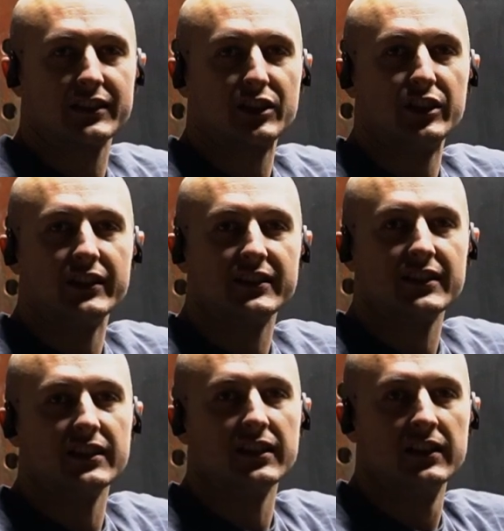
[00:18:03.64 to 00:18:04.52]
as good as
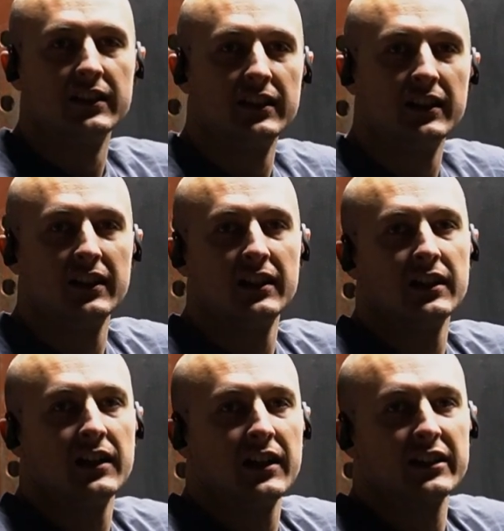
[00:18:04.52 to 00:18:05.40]
the
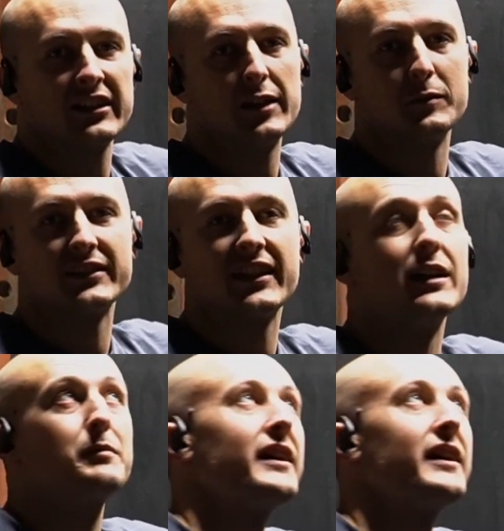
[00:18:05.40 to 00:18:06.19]
cable setup